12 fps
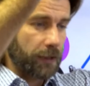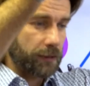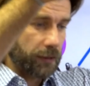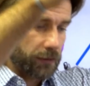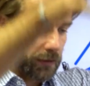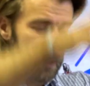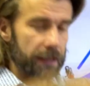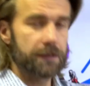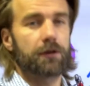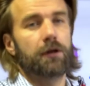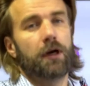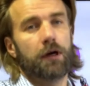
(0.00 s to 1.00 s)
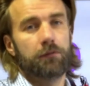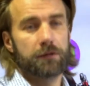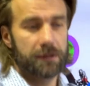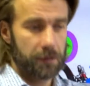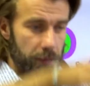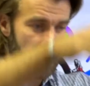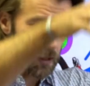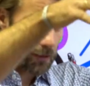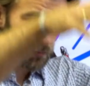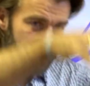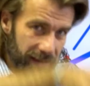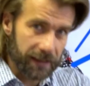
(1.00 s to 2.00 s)
And then later I would
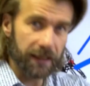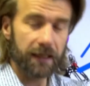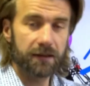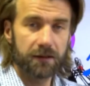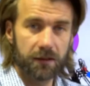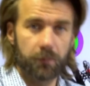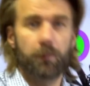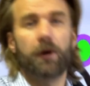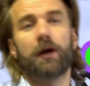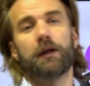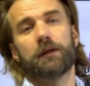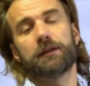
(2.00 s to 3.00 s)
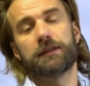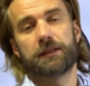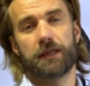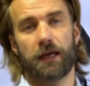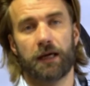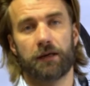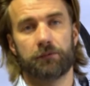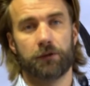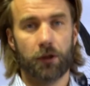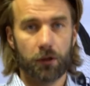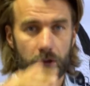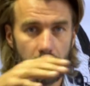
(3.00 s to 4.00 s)
somehow get the pilot down,
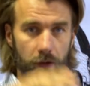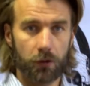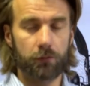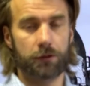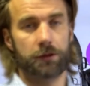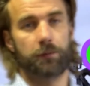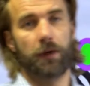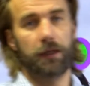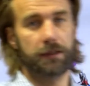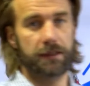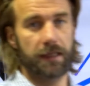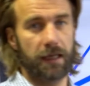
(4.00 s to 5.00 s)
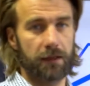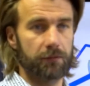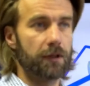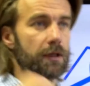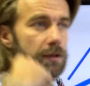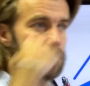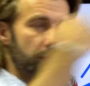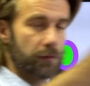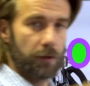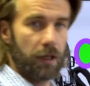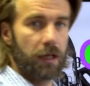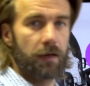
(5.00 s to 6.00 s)
lower the pilot down,
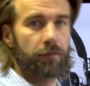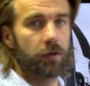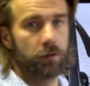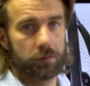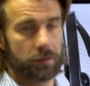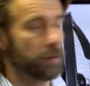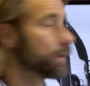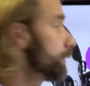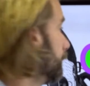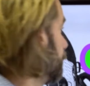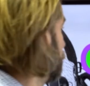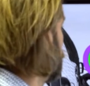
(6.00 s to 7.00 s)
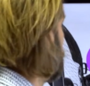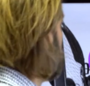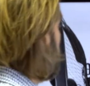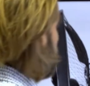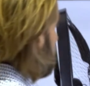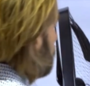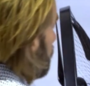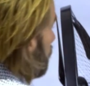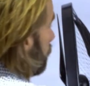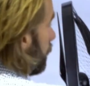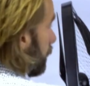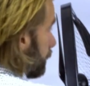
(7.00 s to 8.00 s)
so I have an unobstructed view.
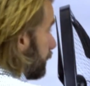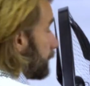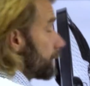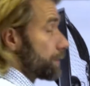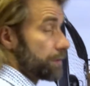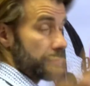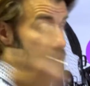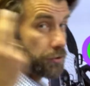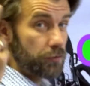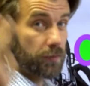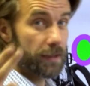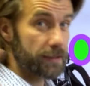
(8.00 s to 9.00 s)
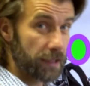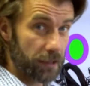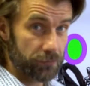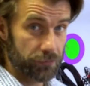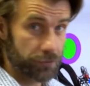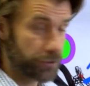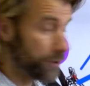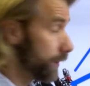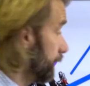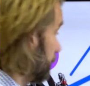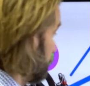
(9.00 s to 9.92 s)
Now, there are two ways how to achieve